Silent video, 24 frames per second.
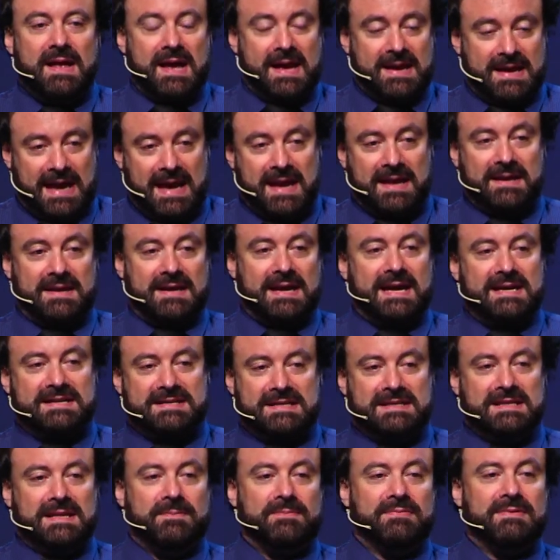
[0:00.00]
again,
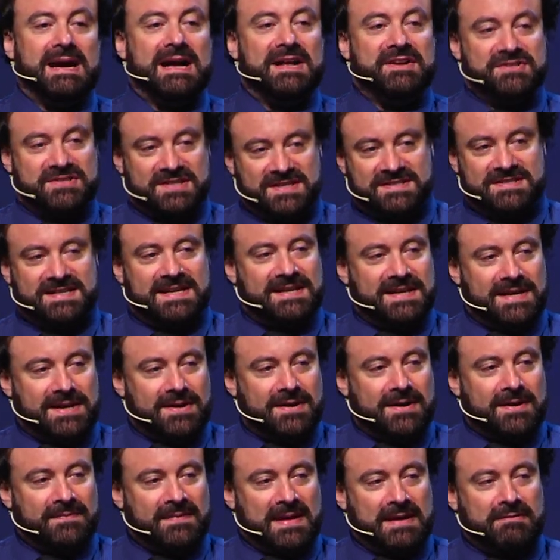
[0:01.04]
cutting the branch you're sitting
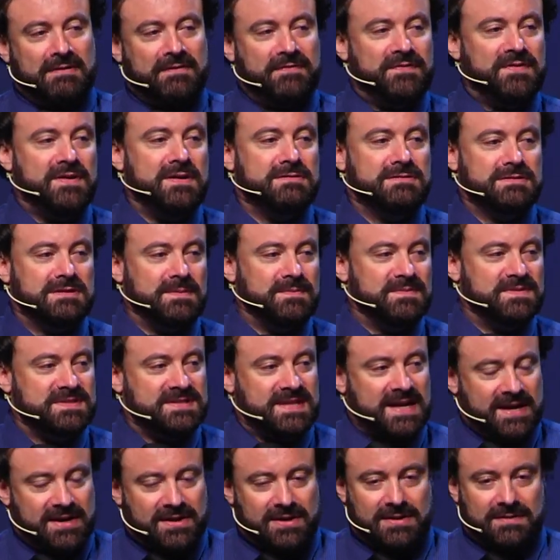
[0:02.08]
on. They refute
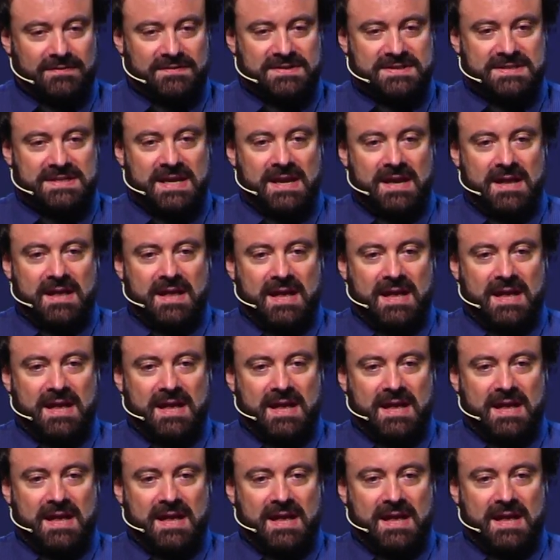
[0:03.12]
themselves.